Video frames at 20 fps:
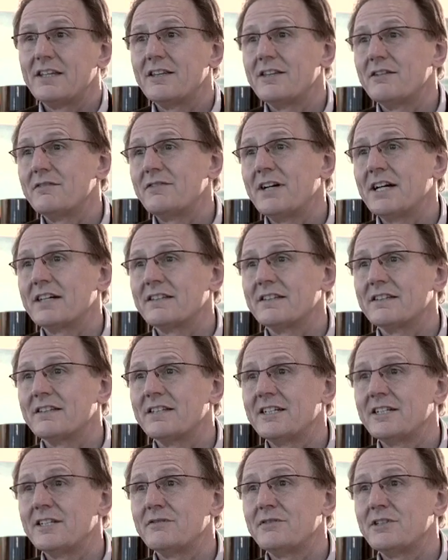the fact that
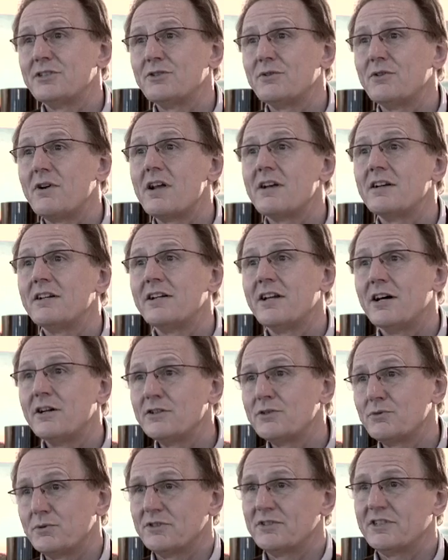the individual
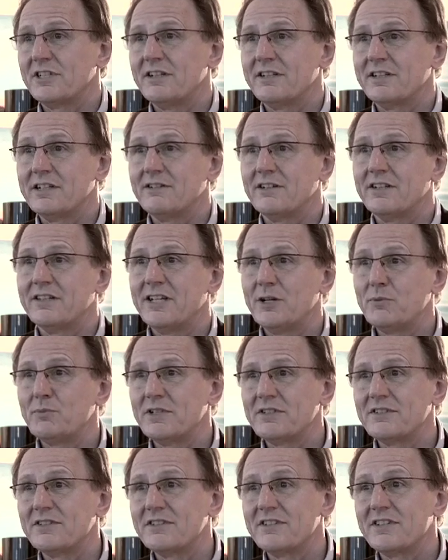knows what's going on in their
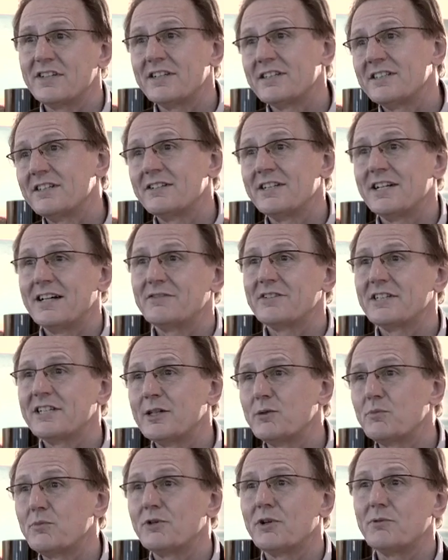business and they don't have to
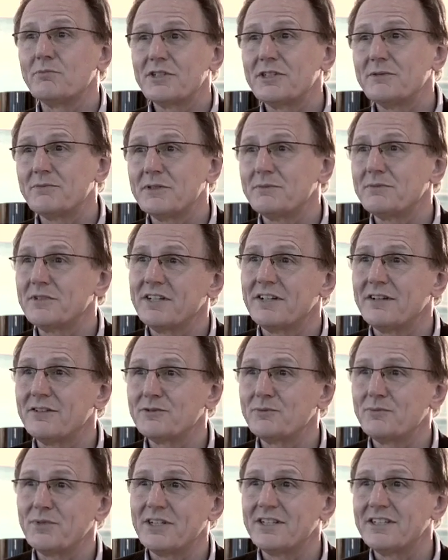keep prompting
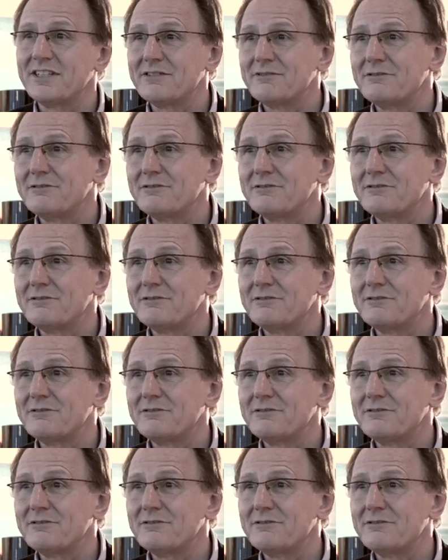themselves by